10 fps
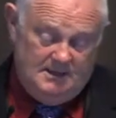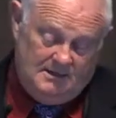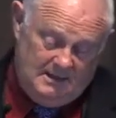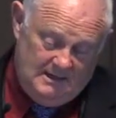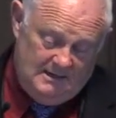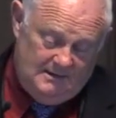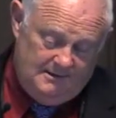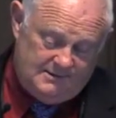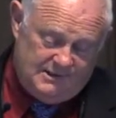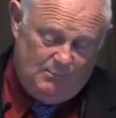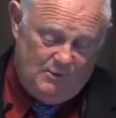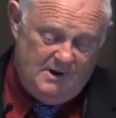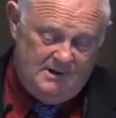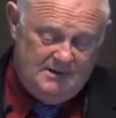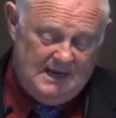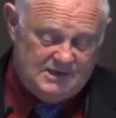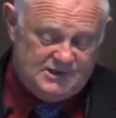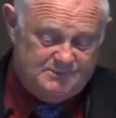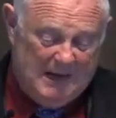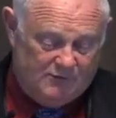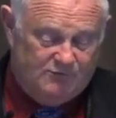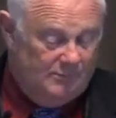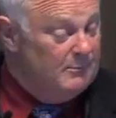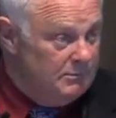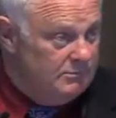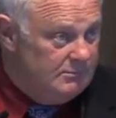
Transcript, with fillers: Uh, somewhere in that spectrum,